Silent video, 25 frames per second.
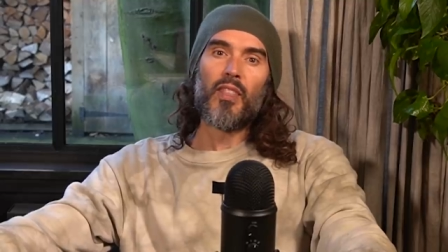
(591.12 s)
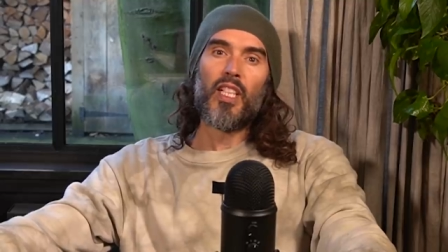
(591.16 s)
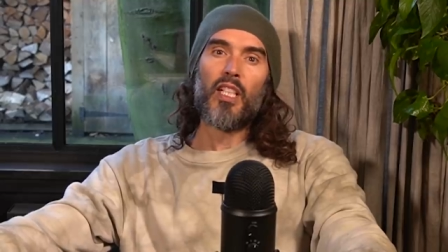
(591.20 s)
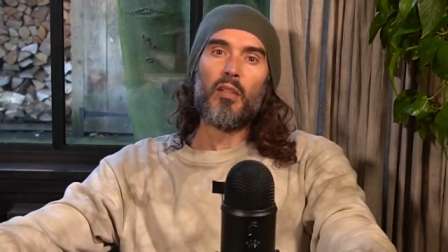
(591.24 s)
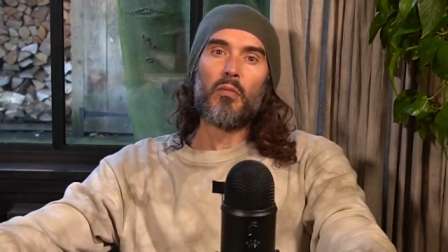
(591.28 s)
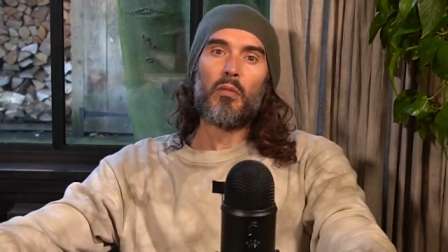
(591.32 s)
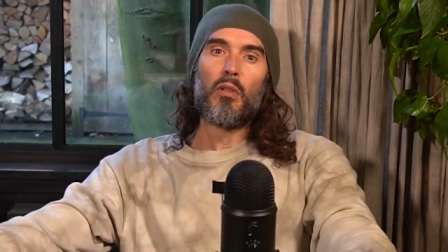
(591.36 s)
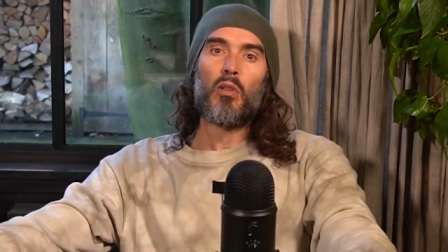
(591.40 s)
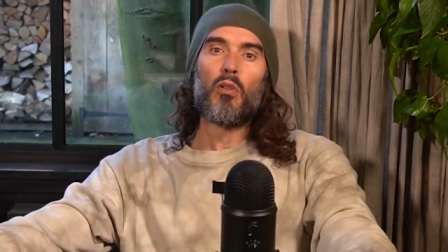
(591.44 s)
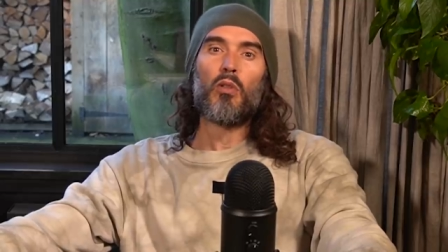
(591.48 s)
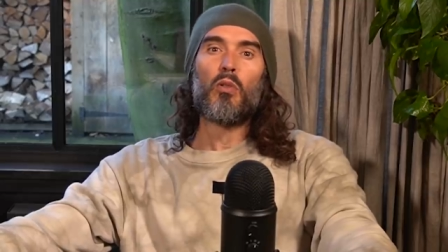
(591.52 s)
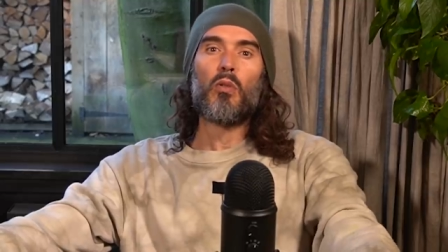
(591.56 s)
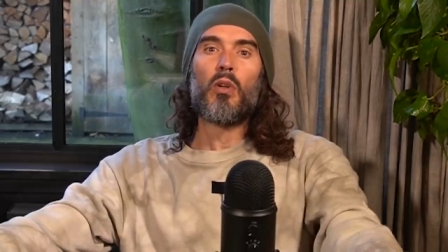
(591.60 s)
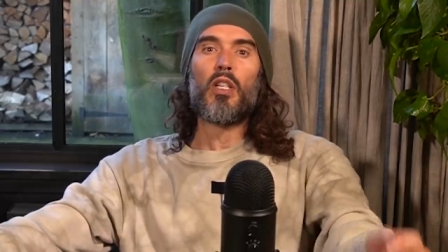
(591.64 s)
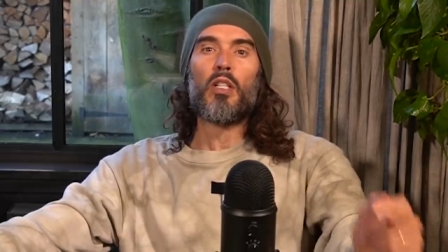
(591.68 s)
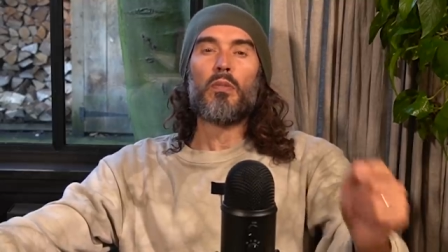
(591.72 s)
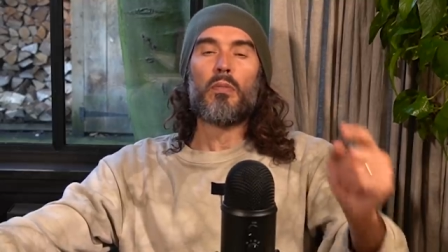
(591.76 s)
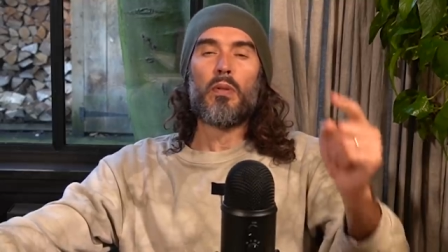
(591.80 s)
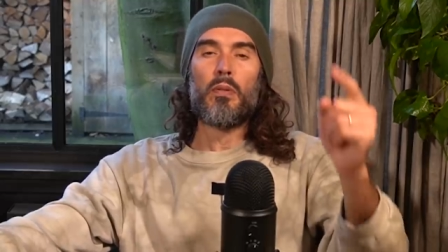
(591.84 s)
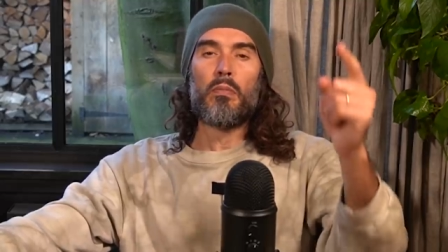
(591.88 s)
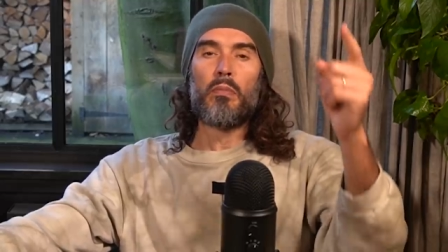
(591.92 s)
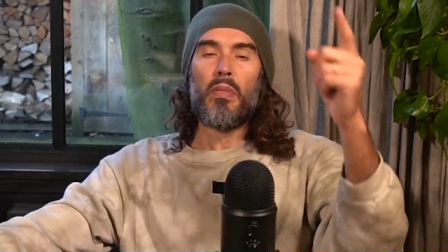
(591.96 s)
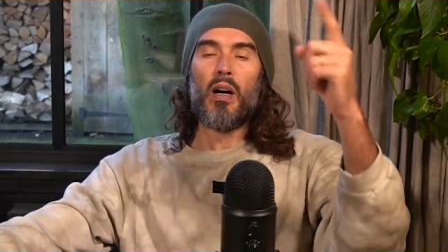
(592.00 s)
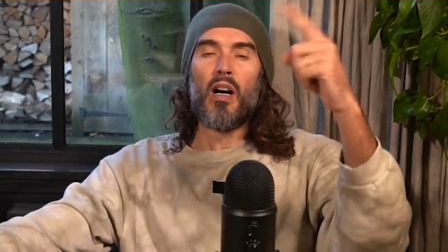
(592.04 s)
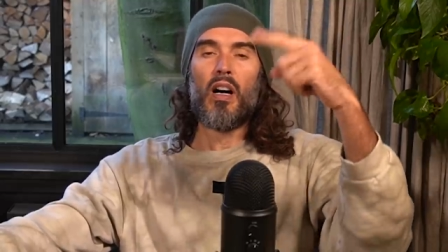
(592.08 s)
it will always
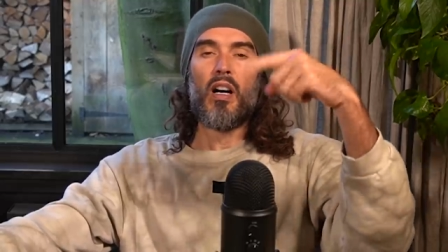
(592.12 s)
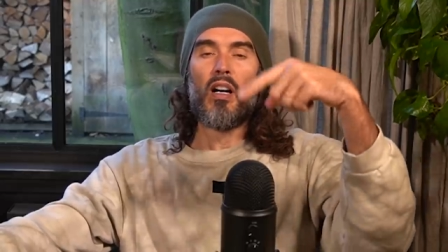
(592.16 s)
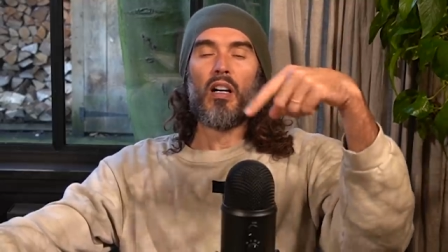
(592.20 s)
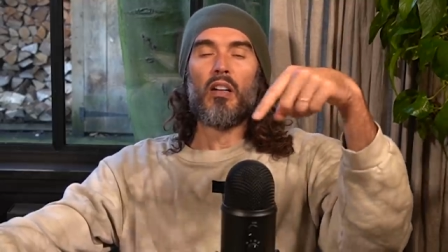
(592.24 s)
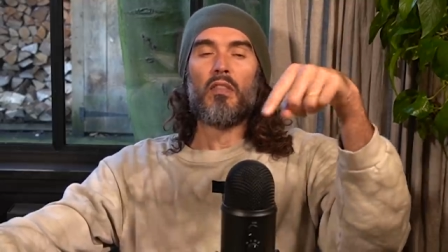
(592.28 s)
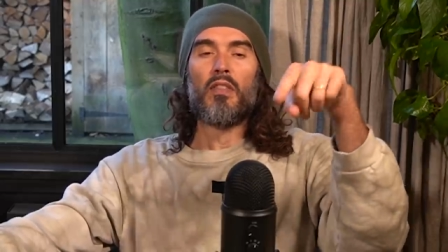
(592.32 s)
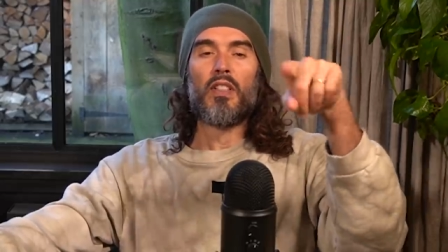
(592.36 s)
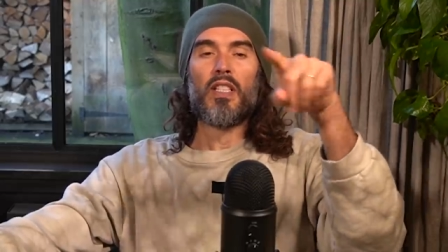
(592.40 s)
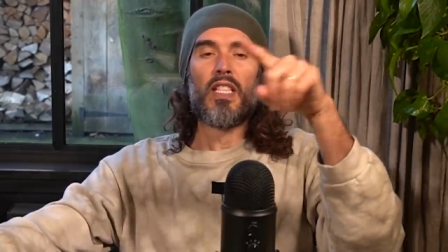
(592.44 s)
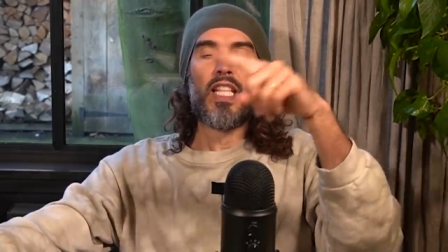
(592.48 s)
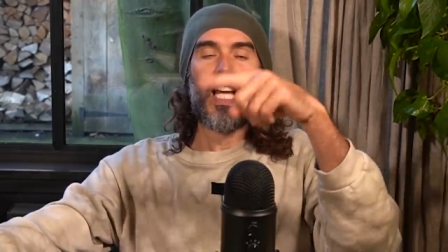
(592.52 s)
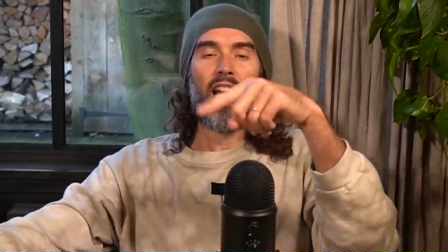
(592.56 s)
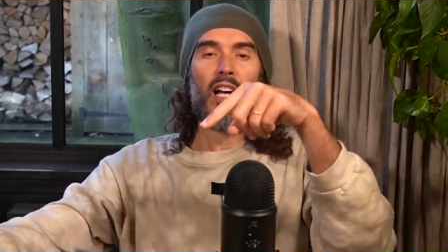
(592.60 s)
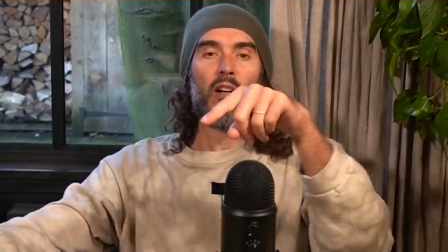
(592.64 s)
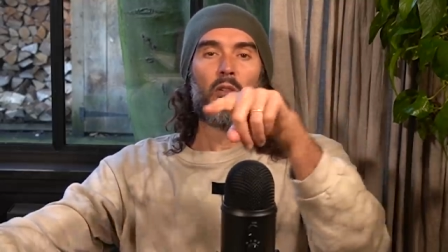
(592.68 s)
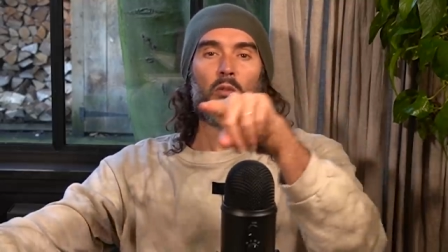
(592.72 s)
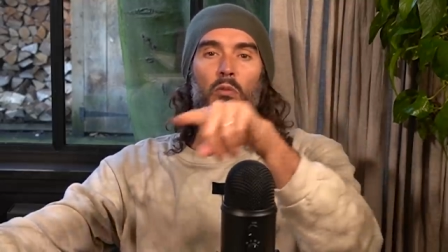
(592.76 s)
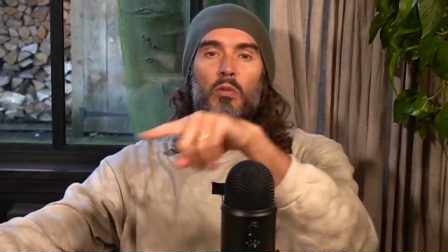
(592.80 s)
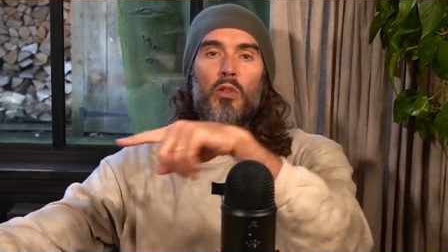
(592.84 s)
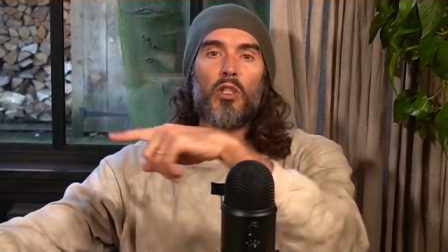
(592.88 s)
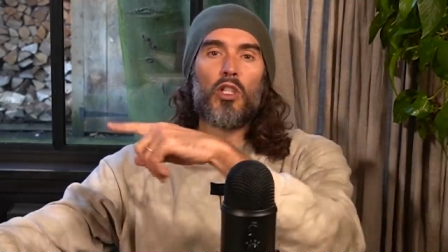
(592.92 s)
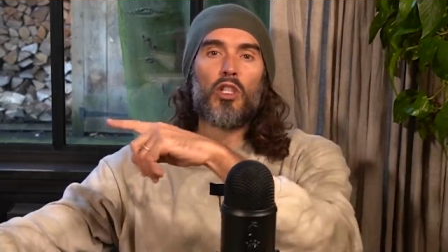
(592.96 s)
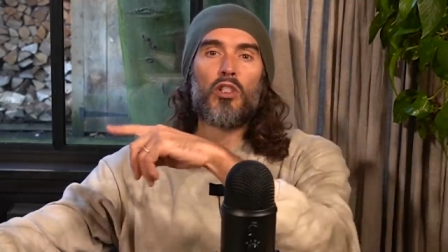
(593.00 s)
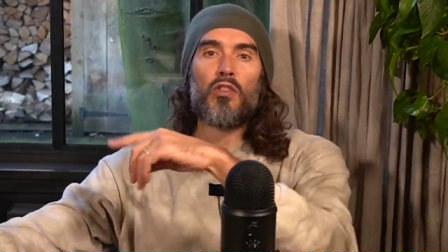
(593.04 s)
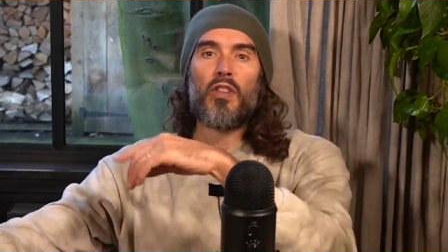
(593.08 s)
be part of a
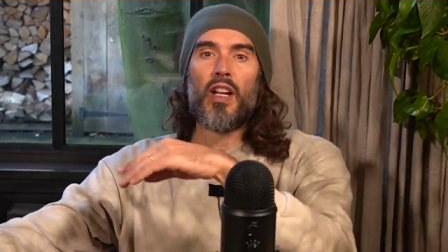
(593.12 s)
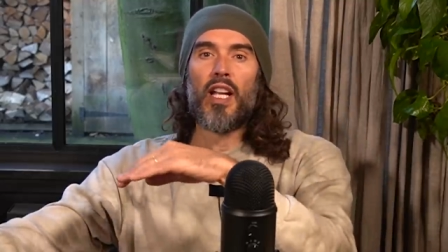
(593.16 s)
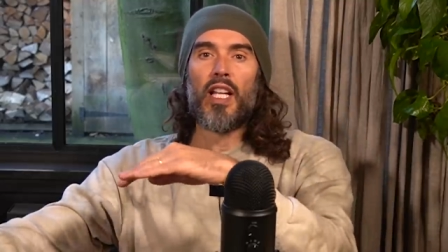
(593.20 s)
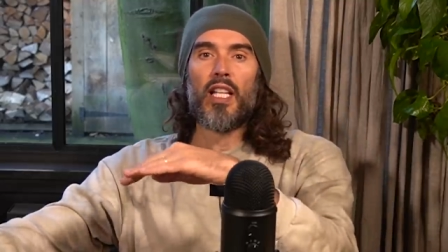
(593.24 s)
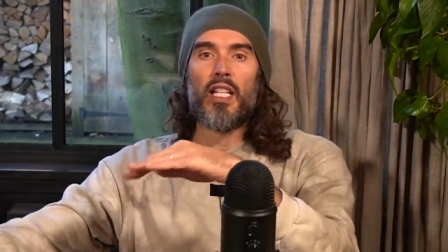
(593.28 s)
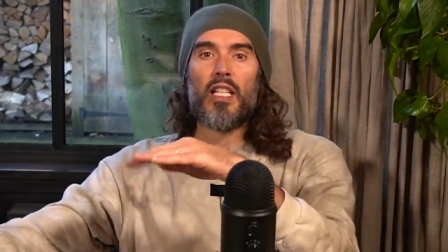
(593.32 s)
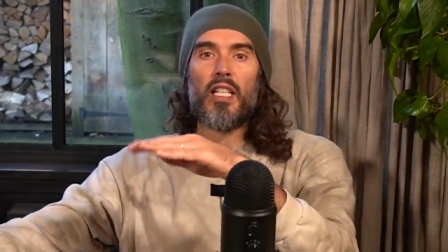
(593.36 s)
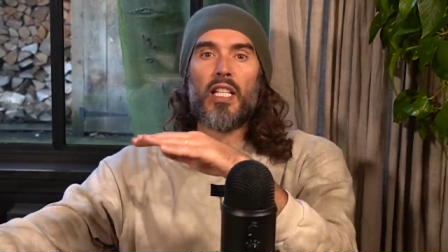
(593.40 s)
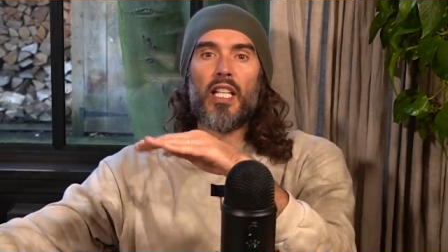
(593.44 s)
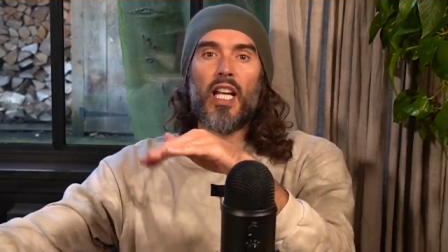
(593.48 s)
downward trend,